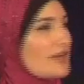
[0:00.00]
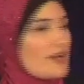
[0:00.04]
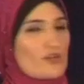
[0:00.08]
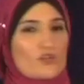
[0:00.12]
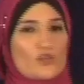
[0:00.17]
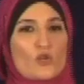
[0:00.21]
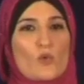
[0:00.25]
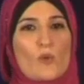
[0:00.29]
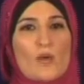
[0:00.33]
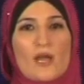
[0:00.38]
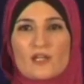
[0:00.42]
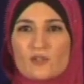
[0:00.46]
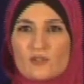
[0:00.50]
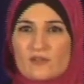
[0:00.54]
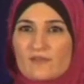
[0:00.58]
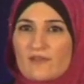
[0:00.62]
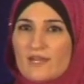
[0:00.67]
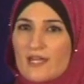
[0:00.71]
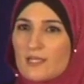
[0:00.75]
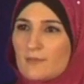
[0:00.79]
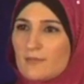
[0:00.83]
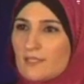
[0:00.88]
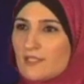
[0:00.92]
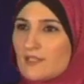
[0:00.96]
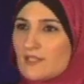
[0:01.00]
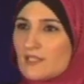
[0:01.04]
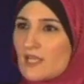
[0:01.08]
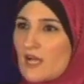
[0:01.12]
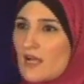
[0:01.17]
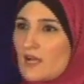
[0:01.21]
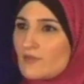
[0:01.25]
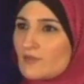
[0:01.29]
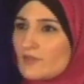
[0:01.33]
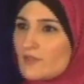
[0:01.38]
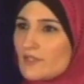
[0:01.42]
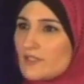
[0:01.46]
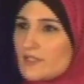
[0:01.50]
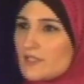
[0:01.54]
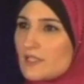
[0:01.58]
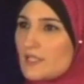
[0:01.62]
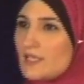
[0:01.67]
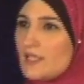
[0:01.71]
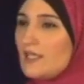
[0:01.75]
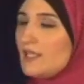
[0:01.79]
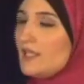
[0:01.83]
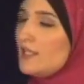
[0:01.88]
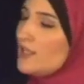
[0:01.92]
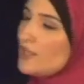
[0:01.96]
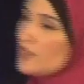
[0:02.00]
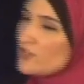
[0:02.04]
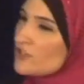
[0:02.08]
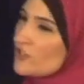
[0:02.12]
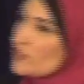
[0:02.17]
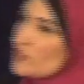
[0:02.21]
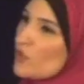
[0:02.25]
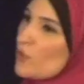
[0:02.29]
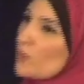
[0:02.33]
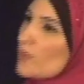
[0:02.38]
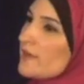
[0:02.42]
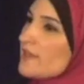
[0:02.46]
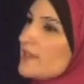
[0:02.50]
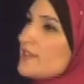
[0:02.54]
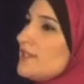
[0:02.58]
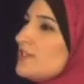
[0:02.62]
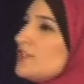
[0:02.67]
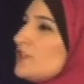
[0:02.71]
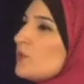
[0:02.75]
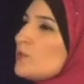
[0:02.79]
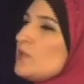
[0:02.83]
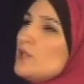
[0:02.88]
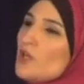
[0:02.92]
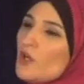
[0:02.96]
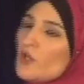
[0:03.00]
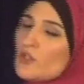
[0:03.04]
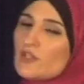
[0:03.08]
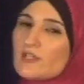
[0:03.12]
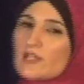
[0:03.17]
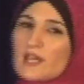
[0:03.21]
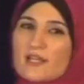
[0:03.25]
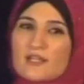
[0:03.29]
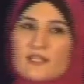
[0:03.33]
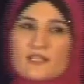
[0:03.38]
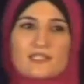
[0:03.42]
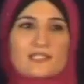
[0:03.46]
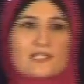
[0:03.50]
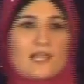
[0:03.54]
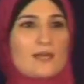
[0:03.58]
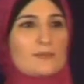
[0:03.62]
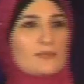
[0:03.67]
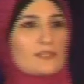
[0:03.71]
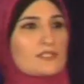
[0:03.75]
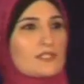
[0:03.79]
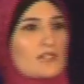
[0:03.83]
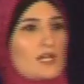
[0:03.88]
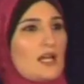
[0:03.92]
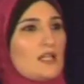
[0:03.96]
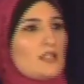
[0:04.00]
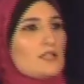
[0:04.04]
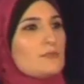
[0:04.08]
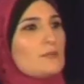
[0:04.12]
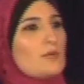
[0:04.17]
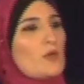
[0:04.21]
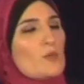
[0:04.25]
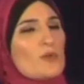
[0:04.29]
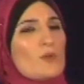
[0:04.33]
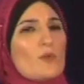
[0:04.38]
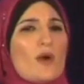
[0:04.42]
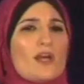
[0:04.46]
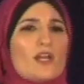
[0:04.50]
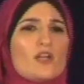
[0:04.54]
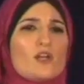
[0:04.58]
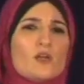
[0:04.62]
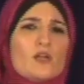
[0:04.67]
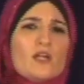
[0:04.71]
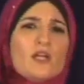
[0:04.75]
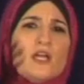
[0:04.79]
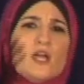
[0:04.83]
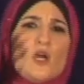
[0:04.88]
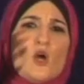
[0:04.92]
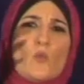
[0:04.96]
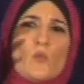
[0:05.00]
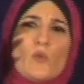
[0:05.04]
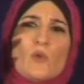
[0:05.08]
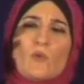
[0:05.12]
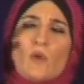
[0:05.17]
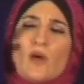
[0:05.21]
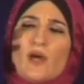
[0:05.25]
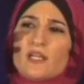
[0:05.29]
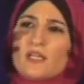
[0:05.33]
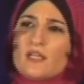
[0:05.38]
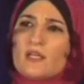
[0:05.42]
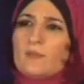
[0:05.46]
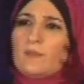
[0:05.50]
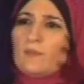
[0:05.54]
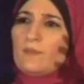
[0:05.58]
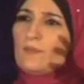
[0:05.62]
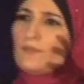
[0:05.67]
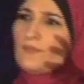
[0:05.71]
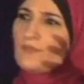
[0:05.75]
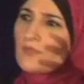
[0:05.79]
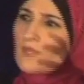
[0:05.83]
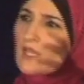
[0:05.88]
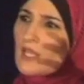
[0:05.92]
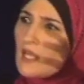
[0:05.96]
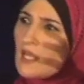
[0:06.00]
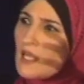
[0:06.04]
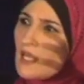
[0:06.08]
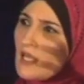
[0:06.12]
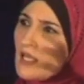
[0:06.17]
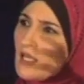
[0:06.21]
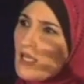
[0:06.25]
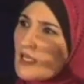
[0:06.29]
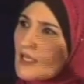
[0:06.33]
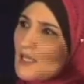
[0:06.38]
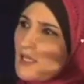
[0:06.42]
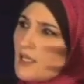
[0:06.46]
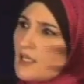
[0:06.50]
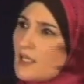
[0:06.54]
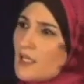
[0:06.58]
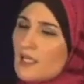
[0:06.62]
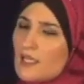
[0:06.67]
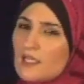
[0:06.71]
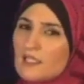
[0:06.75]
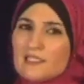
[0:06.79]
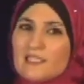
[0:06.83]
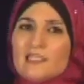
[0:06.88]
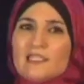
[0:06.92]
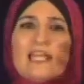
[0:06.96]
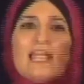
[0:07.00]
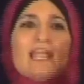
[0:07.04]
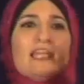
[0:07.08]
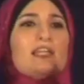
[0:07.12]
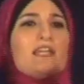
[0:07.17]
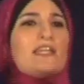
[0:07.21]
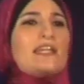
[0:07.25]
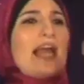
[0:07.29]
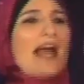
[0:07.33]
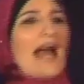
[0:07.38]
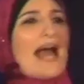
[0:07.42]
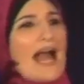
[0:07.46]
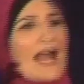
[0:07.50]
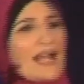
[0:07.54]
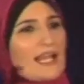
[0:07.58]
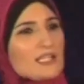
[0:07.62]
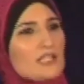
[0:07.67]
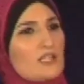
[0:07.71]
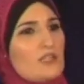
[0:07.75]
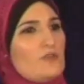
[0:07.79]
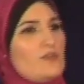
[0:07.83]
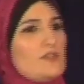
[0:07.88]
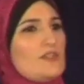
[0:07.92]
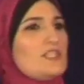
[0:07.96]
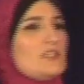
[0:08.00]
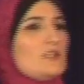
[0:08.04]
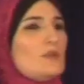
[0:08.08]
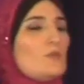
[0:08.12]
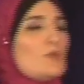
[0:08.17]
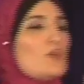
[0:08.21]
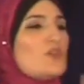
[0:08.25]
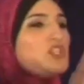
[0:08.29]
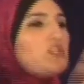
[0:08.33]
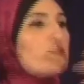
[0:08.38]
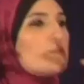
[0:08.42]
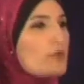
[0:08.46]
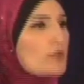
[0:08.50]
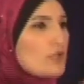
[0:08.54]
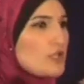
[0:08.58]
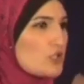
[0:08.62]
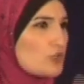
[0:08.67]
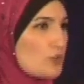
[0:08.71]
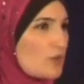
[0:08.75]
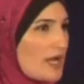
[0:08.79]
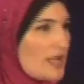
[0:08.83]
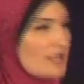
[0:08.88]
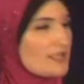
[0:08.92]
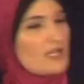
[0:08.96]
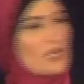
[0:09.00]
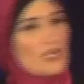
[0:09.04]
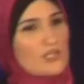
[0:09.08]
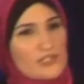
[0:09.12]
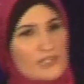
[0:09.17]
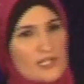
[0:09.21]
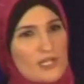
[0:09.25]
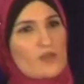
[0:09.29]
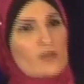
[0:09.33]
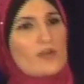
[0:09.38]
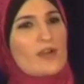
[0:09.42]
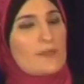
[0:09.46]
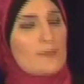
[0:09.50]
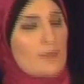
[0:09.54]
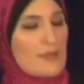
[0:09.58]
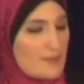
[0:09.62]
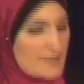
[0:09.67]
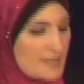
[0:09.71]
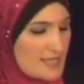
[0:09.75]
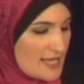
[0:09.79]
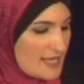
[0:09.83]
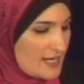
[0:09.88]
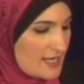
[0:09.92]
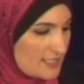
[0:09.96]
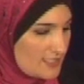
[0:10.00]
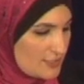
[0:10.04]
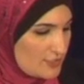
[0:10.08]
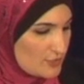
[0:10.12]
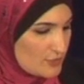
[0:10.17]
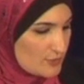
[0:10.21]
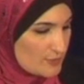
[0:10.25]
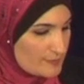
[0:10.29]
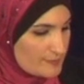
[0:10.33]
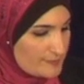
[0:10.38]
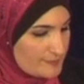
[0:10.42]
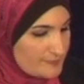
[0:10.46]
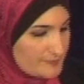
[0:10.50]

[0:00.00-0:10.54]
I don't know why you're inviting me to this conference. He said, don't worry, sister, we know you're not an Islamic scholar, but we want to link activism with spirituality. I said, all right, maybe that I can do.